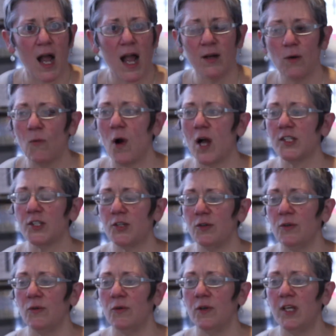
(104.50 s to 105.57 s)
I don't want
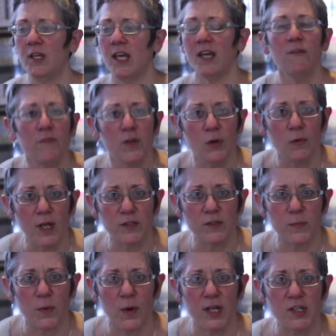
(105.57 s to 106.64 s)
to give you
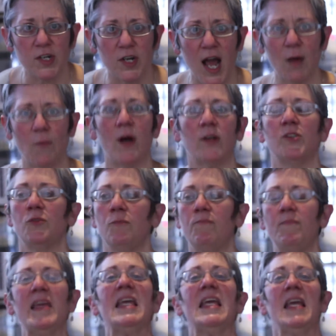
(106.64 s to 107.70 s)
inspiration. I want to
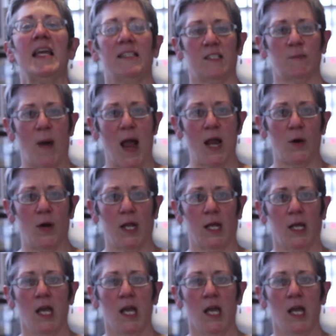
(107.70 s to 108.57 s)
be inspiring.